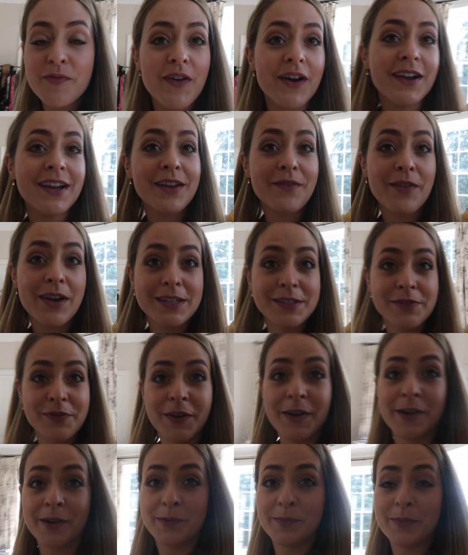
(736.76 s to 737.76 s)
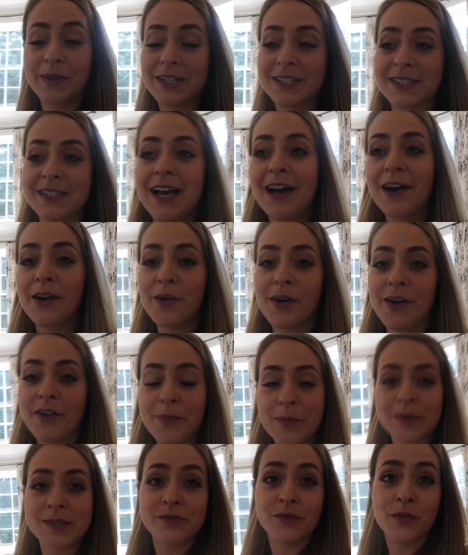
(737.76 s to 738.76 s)
I'm finally ready to film. It's now
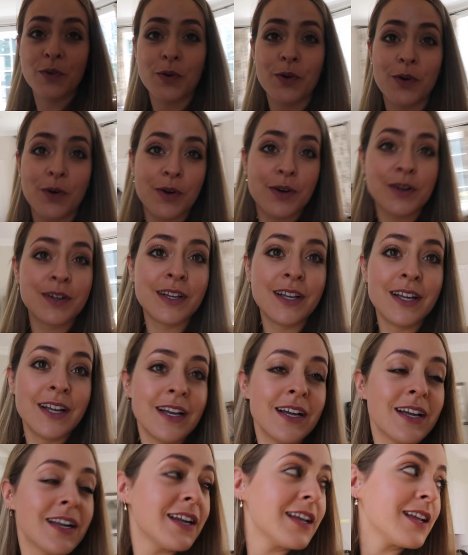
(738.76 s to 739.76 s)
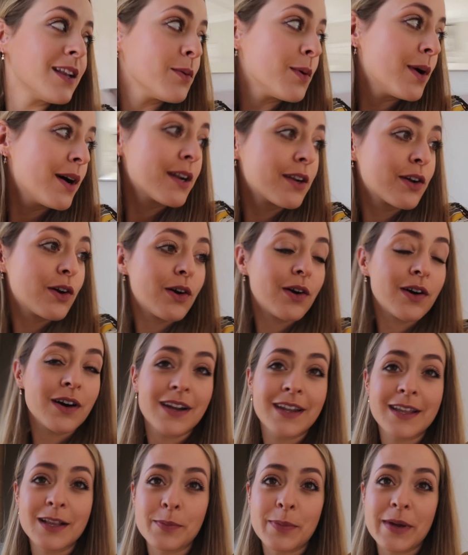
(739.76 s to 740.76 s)
4:30. Little one got
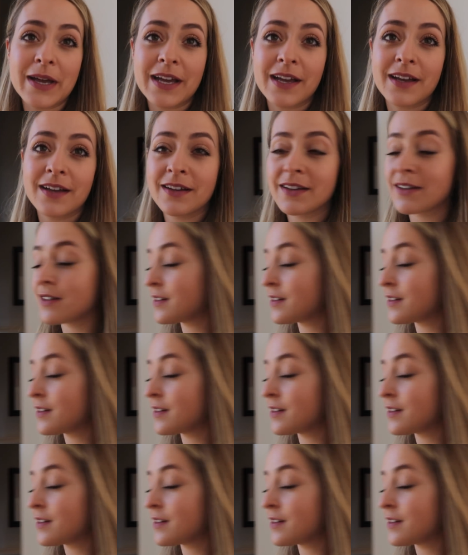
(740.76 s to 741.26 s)
a little bit